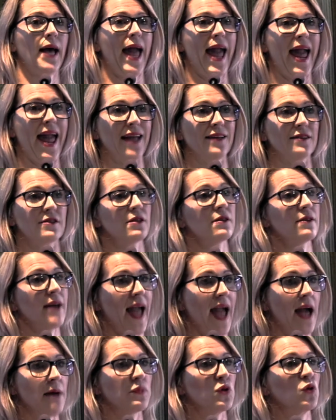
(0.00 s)
and
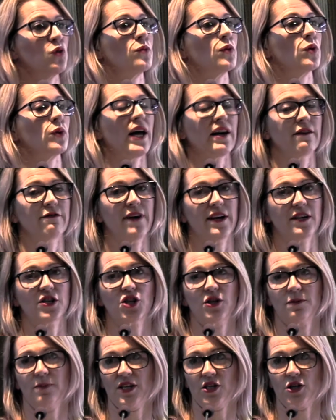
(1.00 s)
abnormal lung
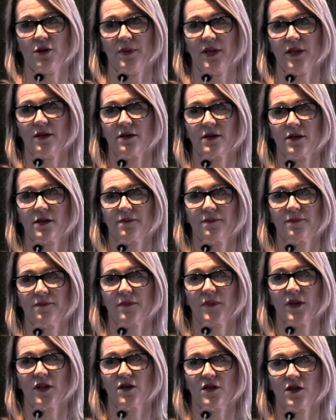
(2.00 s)
function measurements.
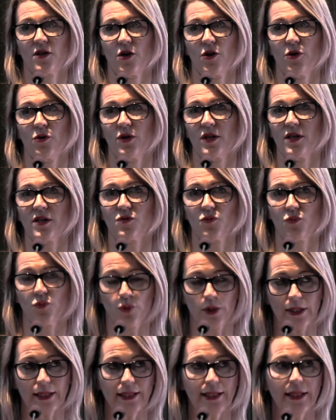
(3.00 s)
So this
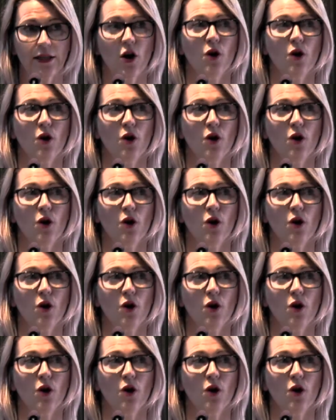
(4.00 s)
really